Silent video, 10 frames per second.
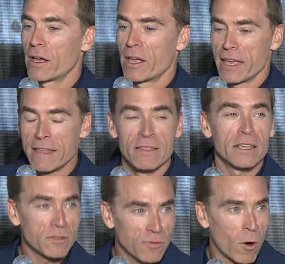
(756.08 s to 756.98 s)
in
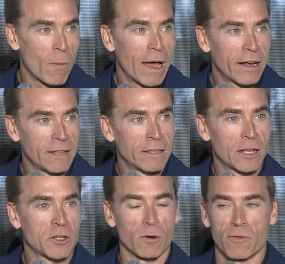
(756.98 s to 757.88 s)
this format, in the
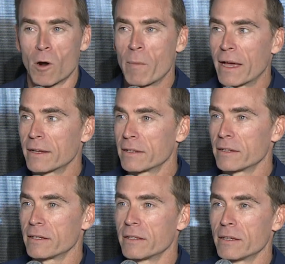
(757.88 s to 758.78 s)
digital format,
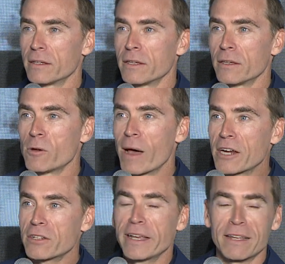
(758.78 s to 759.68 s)
you
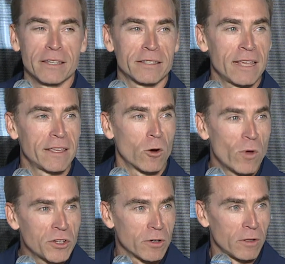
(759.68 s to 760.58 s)
actually get to see the
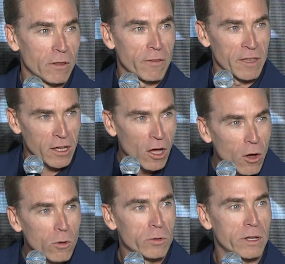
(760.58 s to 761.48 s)
original, the
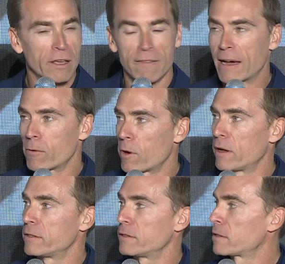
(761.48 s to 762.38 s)
code that
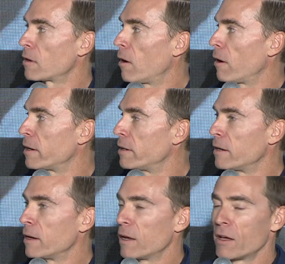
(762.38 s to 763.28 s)
runs
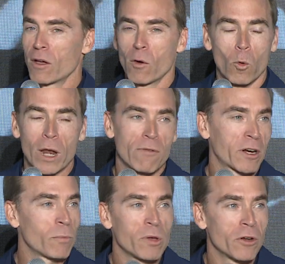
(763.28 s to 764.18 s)
on whatever
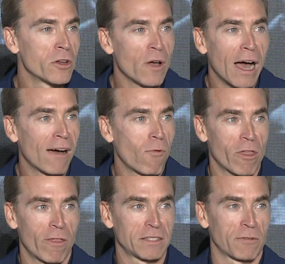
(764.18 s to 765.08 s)
computer you have,
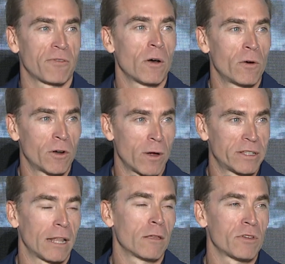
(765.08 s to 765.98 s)
whether that's a phone or a
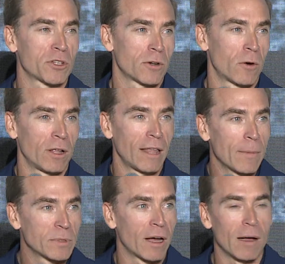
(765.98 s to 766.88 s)
television or a
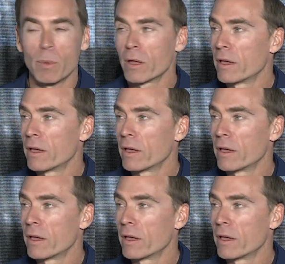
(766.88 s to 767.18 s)
laptop.